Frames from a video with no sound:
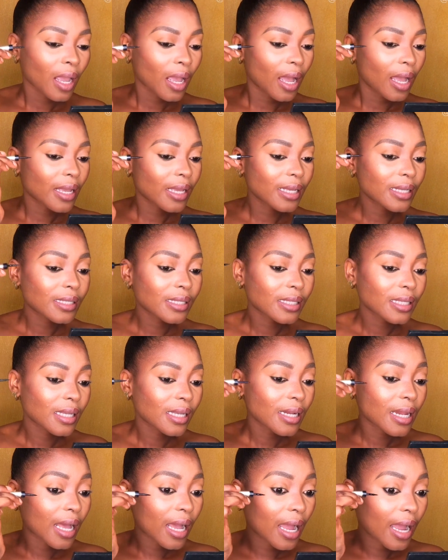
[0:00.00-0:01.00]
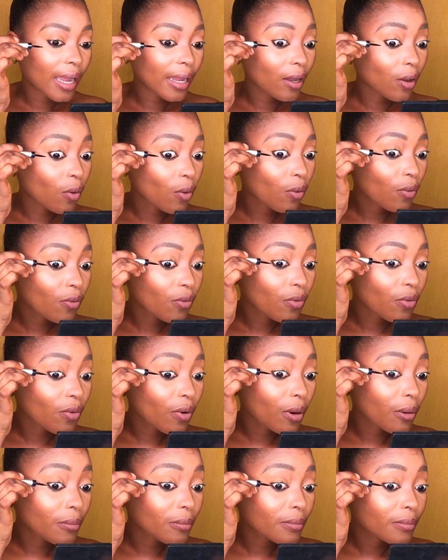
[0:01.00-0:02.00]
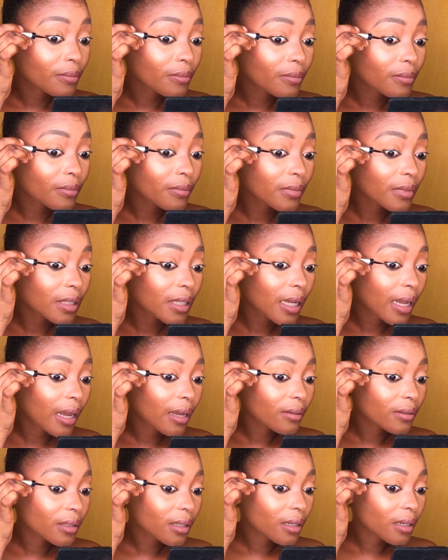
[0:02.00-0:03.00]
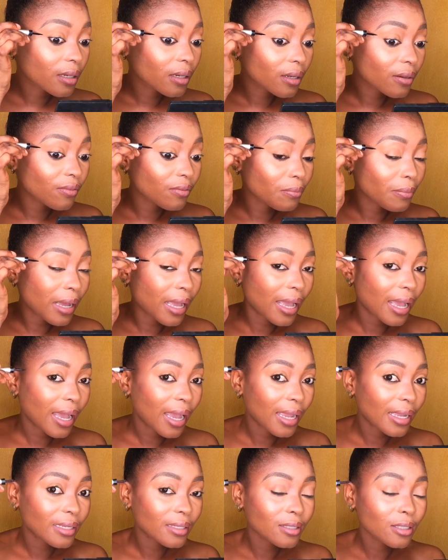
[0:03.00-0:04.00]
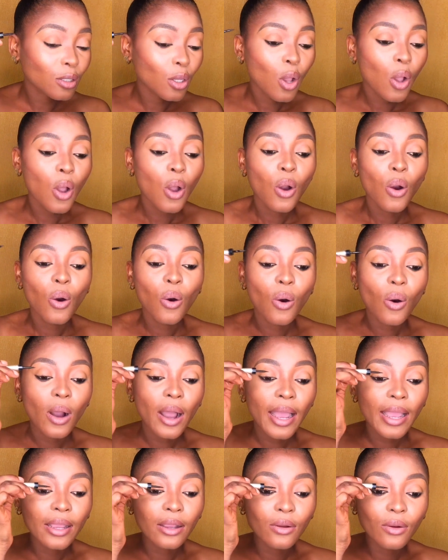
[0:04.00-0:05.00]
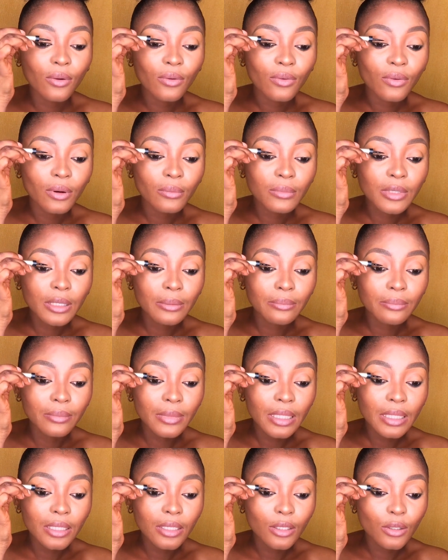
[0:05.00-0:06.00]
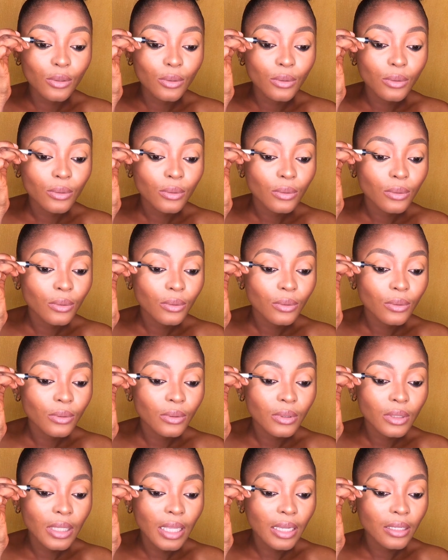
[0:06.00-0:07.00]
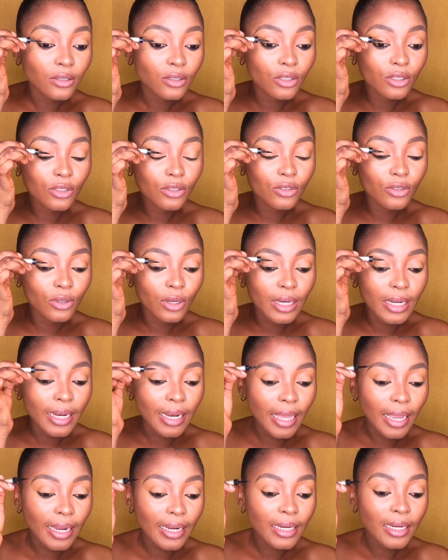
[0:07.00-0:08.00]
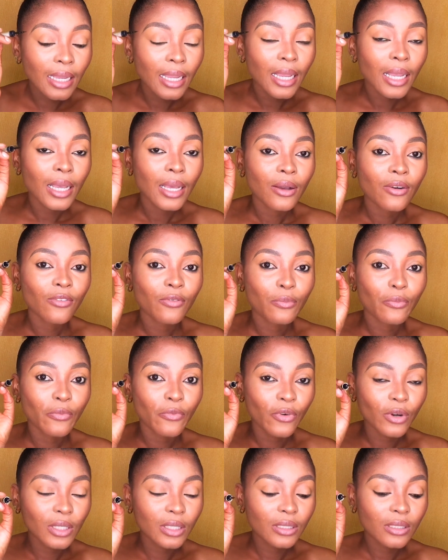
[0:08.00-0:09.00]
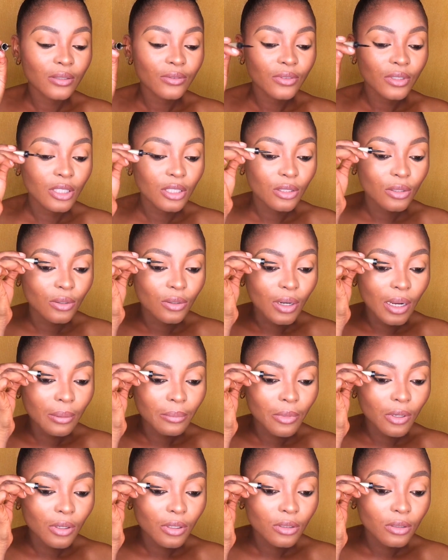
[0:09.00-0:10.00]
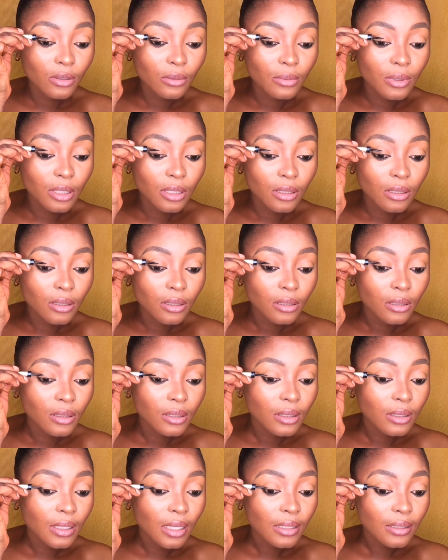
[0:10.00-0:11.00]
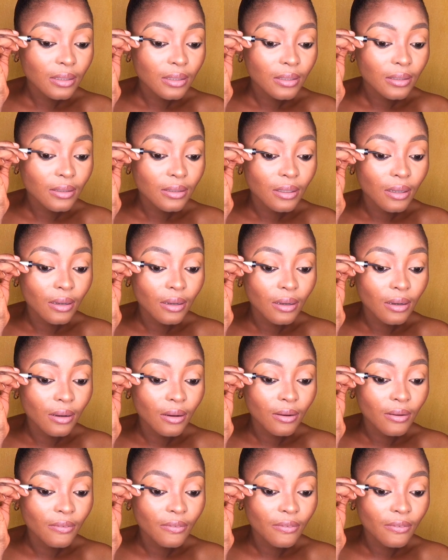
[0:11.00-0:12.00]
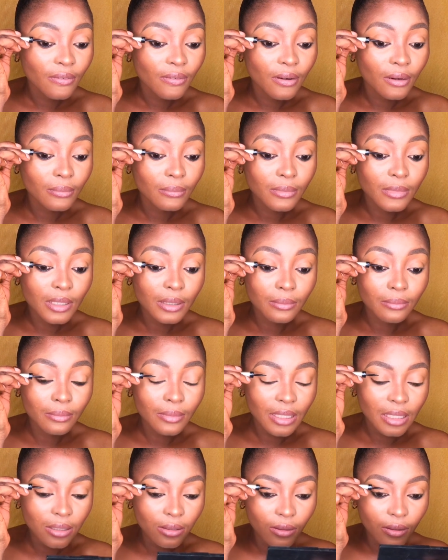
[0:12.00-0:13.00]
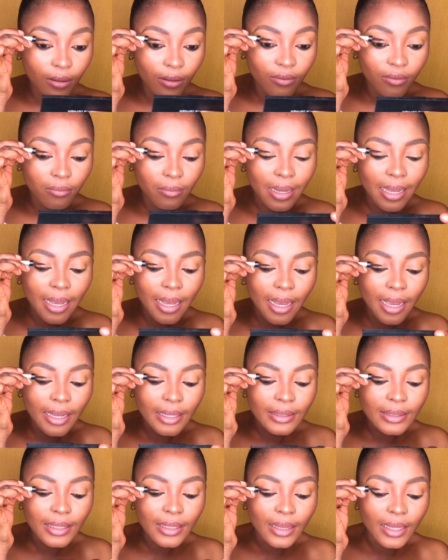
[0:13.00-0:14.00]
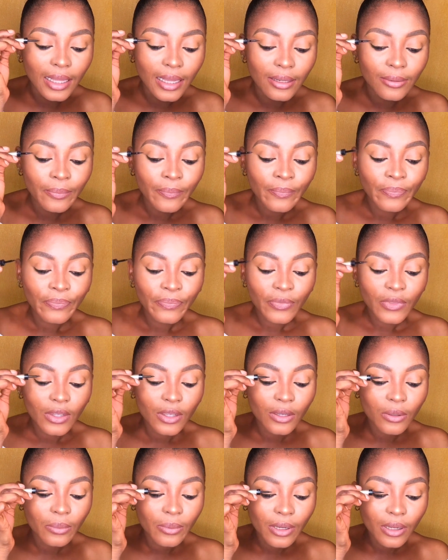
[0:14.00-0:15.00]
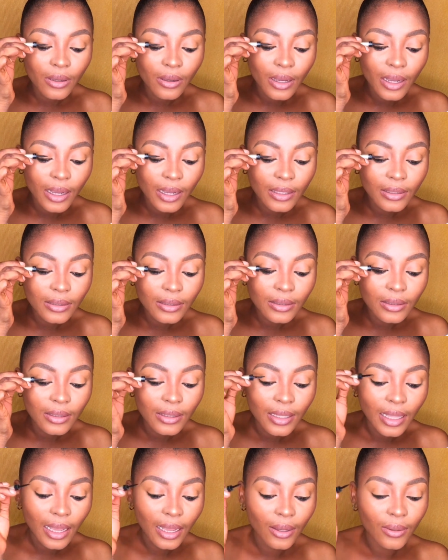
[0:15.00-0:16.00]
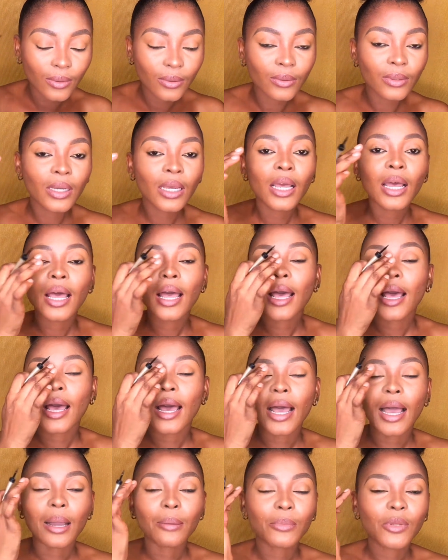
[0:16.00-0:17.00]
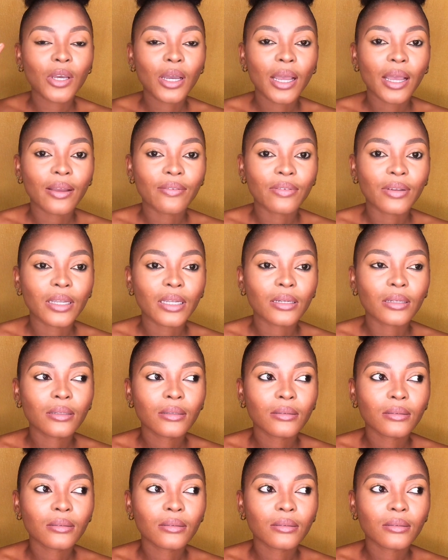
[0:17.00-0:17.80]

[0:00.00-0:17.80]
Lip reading: It's either I go from the outer corner of my eyes, or I go from the middle, then just draw a line. For this video, I'm going to be starting off from the middle of my eyes, and then just bring your eyes down. I'm not having